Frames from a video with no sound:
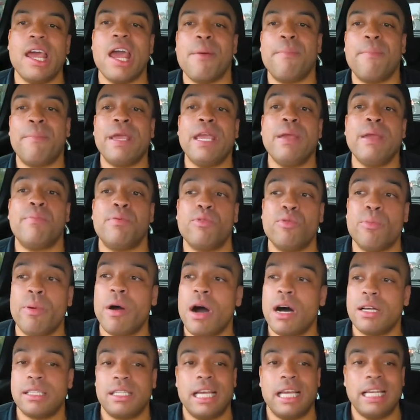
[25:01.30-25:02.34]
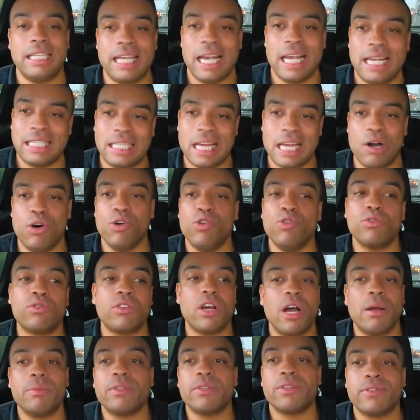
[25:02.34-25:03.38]
People pass their test at all
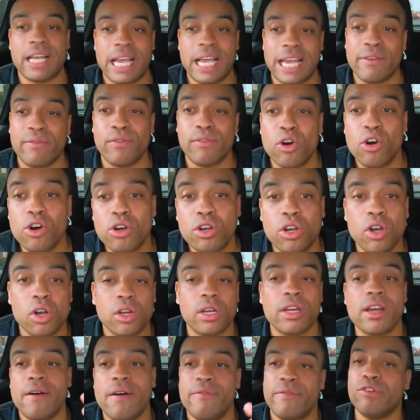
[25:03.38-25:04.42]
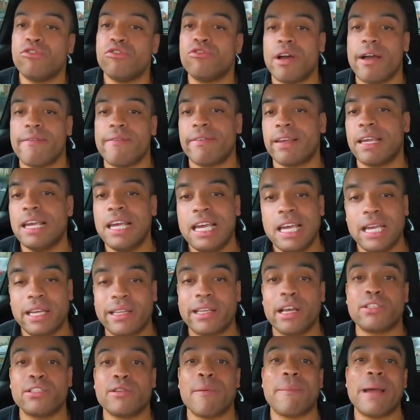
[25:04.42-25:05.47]
times of day. If you're good enough at driving, it
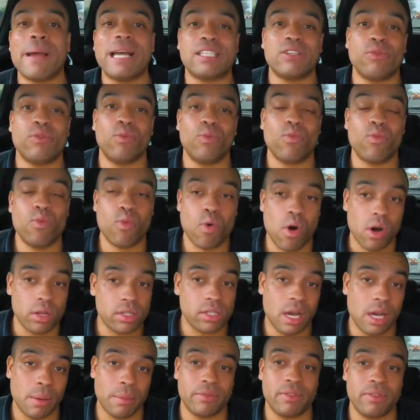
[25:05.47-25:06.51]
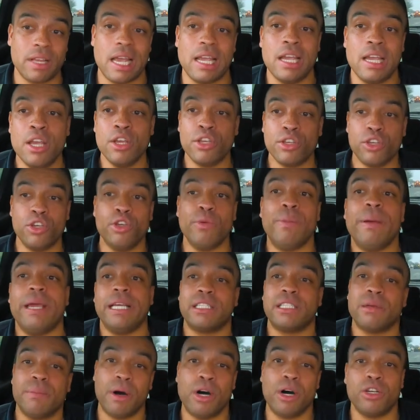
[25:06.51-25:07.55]
doesn't matter what time of day you pick
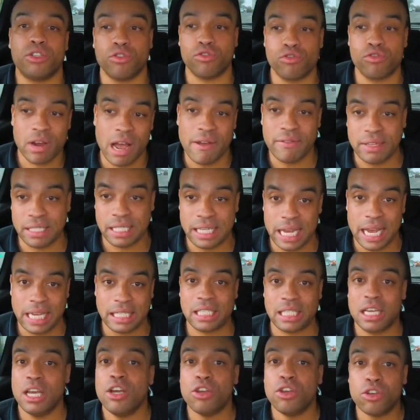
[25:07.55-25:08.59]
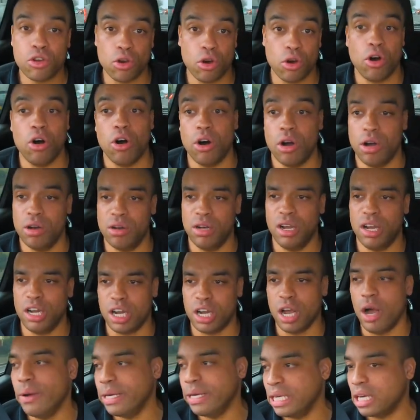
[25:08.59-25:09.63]
to pass your driving test, you're
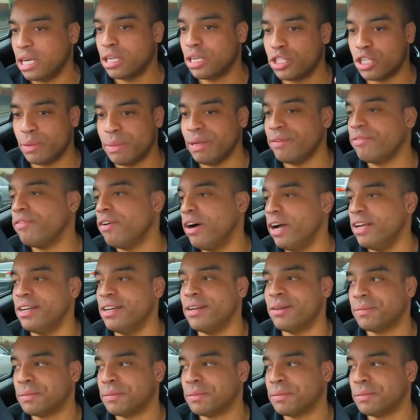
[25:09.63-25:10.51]
going to be fine.